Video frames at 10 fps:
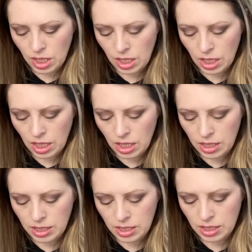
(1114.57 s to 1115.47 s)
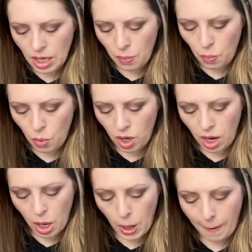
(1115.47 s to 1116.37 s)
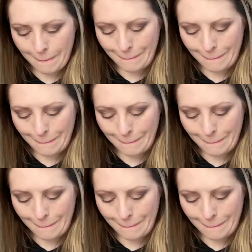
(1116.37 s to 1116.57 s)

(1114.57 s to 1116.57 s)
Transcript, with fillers: again somewhere.